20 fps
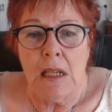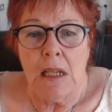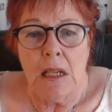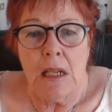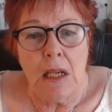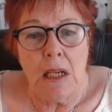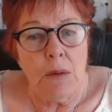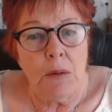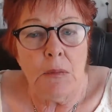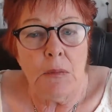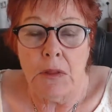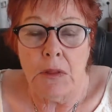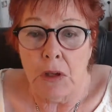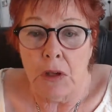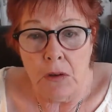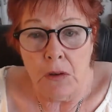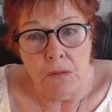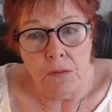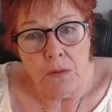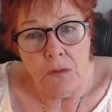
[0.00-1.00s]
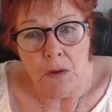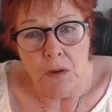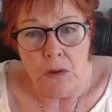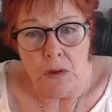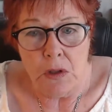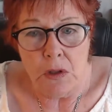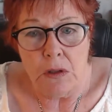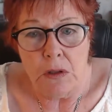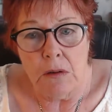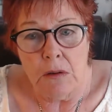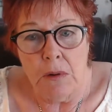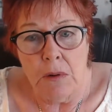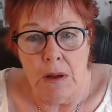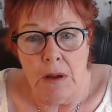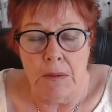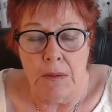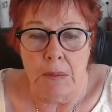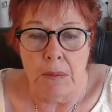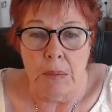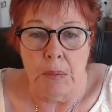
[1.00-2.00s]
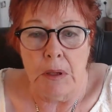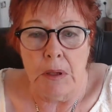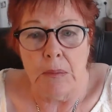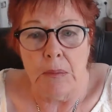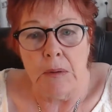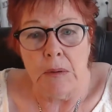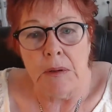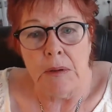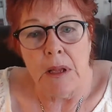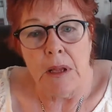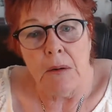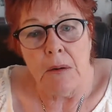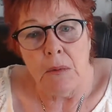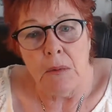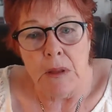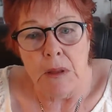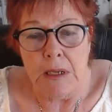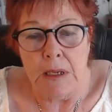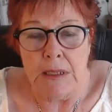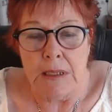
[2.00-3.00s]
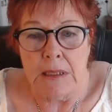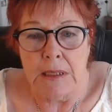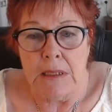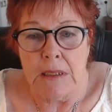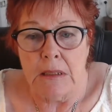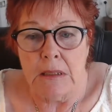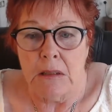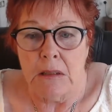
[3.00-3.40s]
the confusion around the people that are with us.